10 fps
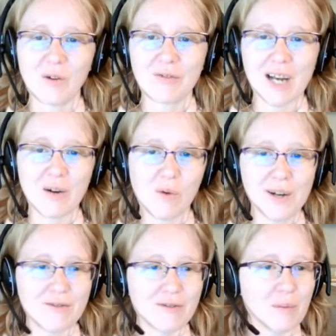We've got
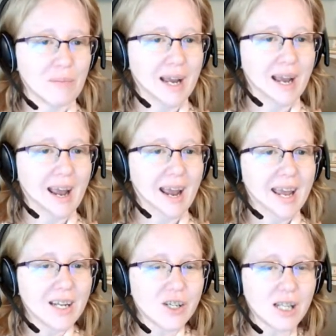one from
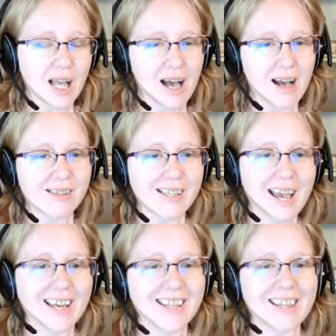Angela
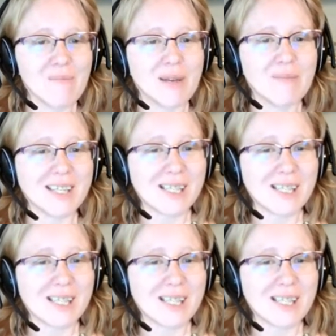saying, that made me